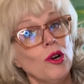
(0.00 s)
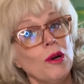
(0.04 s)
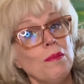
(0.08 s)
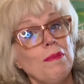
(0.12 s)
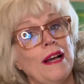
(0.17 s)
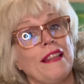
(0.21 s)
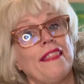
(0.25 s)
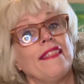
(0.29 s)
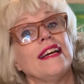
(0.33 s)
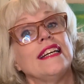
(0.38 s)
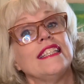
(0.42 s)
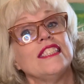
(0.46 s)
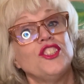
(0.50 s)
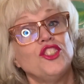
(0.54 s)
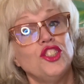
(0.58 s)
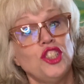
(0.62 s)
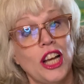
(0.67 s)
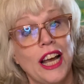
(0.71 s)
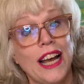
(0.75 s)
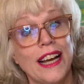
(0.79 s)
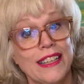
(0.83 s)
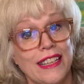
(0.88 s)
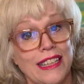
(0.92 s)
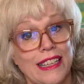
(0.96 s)
about that
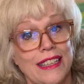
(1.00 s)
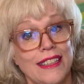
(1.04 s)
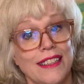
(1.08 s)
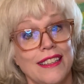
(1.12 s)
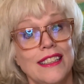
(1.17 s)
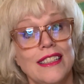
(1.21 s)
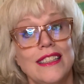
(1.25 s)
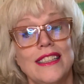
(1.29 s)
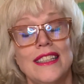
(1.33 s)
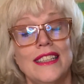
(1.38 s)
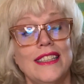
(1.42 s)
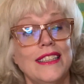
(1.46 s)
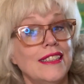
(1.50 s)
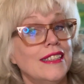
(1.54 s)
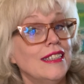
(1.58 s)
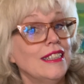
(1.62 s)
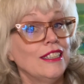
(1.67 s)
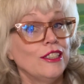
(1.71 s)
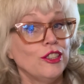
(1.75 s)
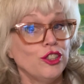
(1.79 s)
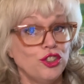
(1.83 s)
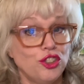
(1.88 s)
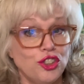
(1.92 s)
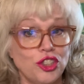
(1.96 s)
jacket,
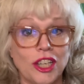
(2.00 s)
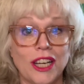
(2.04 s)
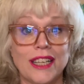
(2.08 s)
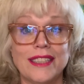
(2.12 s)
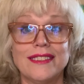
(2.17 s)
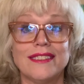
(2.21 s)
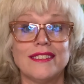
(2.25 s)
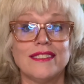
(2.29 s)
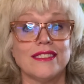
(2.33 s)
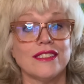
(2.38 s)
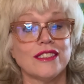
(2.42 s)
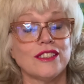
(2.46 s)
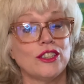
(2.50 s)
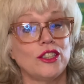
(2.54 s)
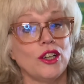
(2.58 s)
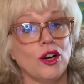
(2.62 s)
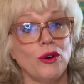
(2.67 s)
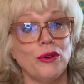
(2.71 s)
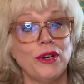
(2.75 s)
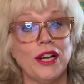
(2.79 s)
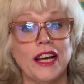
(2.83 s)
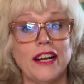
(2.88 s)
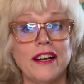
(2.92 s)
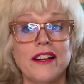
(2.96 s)
just go
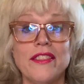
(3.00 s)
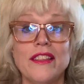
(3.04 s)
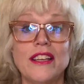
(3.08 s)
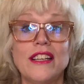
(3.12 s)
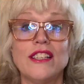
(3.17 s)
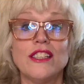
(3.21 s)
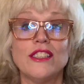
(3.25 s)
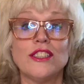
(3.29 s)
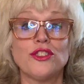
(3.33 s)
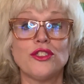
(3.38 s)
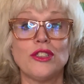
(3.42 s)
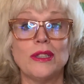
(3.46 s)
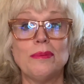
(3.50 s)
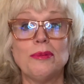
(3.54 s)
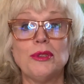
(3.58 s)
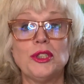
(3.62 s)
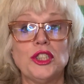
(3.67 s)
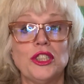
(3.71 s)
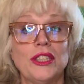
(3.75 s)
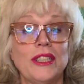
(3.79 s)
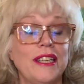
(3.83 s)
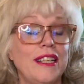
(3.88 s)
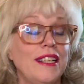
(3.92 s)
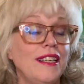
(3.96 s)
down in the
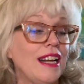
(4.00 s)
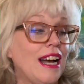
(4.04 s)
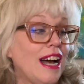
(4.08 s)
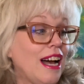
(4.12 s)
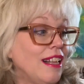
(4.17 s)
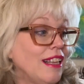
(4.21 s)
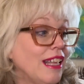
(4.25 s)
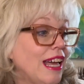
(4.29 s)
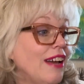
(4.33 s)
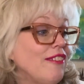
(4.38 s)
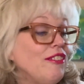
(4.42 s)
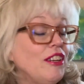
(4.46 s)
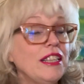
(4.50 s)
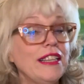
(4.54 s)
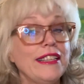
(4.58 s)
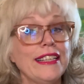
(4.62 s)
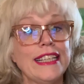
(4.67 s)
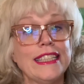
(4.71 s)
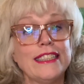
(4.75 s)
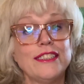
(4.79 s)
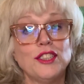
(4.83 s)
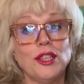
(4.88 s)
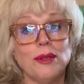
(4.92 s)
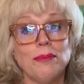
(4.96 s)
description. I'll have a
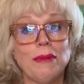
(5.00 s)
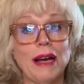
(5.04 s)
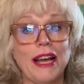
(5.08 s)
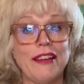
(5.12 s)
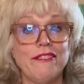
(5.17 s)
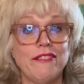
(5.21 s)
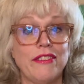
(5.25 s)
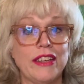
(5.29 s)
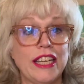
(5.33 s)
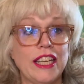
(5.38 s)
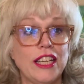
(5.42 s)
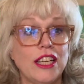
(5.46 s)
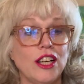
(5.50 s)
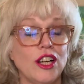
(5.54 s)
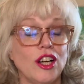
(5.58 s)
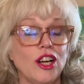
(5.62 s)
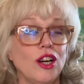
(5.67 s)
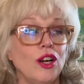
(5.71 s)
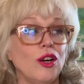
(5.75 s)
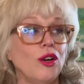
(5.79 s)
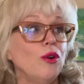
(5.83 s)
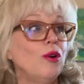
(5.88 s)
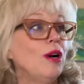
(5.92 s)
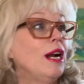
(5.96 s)
link to my
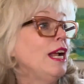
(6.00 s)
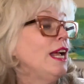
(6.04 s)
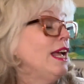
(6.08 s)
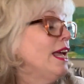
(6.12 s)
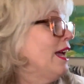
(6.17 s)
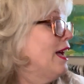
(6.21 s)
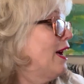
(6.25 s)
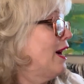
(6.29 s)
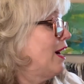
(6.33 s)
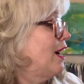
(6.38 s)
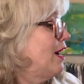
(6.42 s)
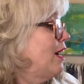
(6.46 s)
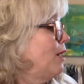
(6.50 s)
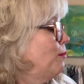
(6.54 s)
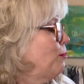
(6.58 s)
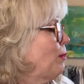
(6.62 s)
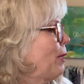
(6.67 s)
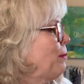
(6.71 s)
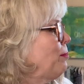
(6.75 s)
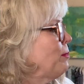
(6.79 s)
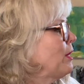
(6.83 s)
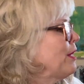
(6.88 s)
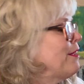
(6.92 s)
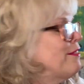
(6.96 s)
video. I
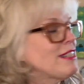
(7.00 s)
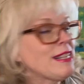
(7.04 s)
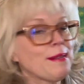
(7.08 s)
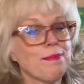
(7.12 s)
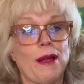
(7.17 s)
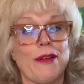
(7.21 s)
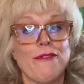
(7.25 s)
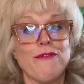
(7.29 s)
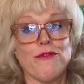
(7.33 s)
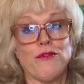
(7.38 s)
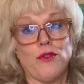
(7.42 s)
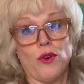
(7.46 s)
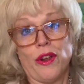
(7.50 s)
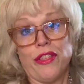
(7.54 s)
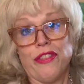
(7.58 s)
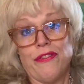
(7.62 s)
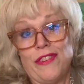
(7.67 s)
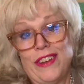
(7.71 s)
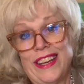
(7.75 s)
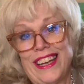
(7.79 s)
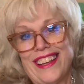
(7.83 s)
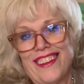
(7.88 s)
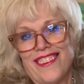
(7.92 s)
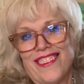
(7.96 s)
believe it's my 4th
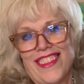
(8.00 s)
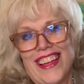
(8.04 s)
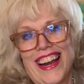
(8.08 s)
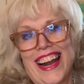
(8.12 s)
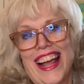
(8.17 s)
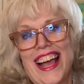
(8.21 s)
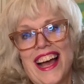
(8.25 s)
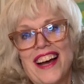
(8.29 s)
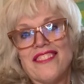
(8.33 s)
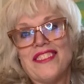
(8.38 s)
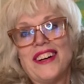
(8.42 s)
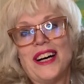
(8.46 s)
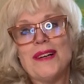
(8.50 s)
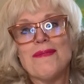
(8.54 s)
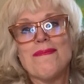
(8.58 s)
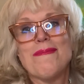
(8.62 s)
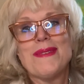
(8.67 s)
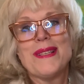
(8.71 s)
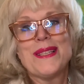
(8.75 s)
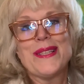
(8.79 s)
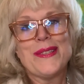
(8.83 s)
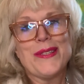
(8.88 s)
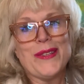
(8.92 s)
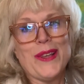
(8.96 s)
video that I have up,
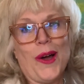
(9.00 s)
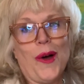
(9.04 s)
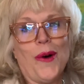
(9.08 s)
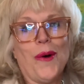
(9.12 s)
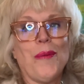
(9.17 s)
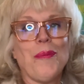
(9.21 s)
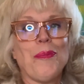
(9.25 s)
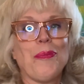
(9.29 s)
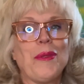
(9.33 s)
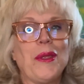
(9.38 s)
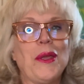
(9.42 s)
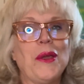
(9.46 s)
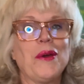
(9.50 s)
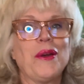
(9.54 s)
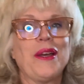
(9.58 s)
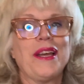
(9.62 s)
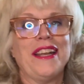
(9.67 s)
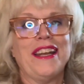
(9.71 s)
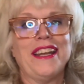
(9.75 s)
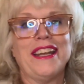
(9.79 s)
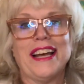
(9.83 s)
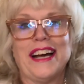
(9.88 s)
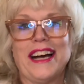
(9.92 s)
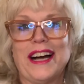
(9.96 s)
so you
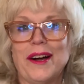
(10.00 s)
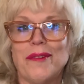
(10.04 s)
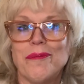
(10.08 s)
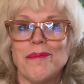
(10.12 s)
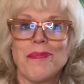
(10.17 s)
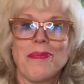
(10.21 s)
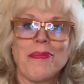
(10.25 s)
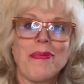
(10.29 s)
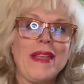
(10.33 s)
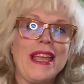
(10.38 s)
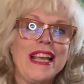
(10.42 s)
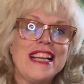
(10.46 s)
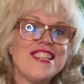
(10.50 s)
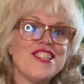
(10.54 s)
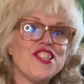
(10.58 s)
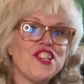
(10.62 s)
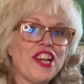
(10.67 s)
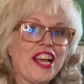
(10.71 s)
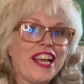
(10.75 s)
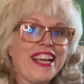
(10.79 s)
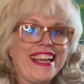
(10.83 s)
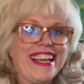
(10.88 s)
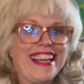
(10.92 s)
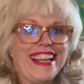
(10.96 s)
can
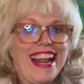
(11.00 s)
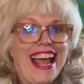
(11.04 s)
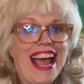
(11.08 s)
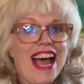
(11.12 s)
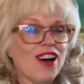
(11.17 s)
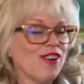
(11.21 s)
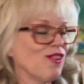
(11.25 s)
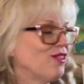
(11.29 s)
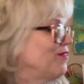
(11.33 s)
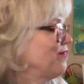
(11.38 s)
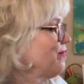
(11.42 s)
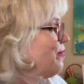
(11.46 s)
check it out.